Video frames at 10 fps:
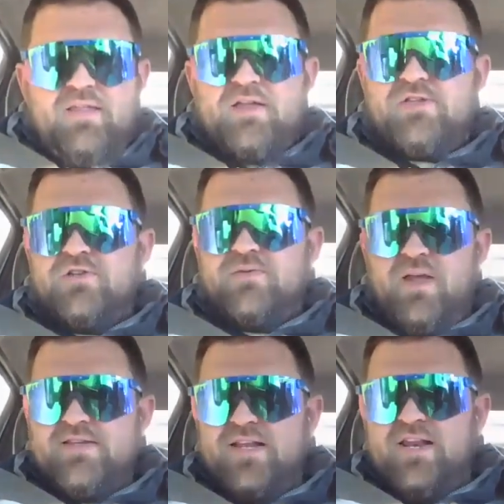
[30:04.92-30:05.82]
that's awesome.
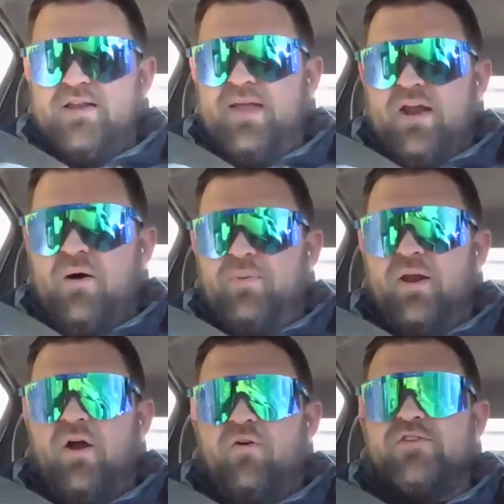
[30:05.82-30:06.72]
Yeah, send it to me and I'll
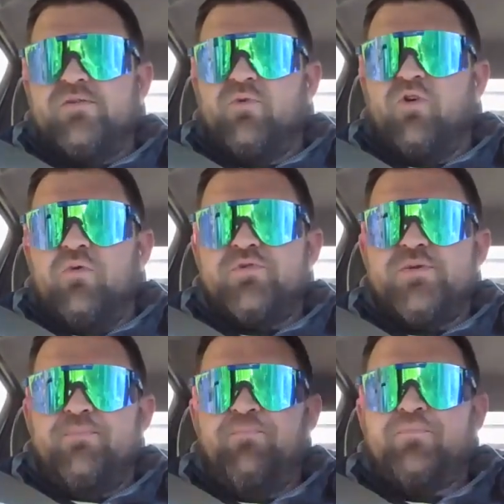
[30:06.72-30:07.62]
put it off in some groups.